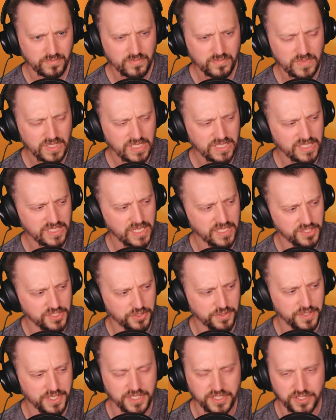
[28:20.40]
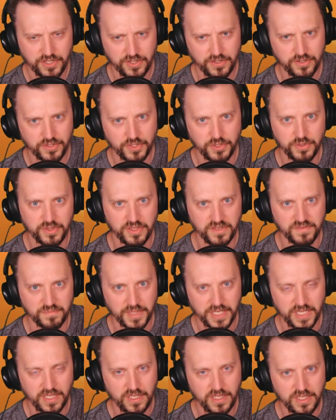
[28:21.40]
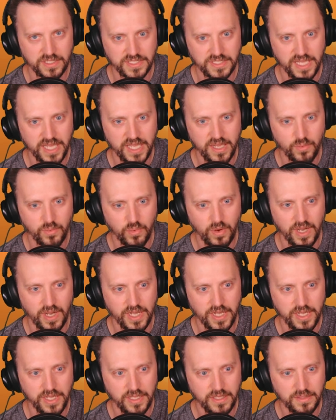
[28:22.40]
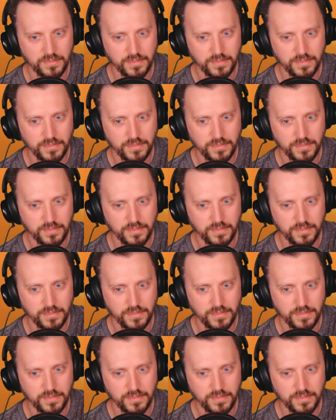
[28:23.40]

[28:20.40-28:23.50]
Is that so? The eternal youth of Miquella is that why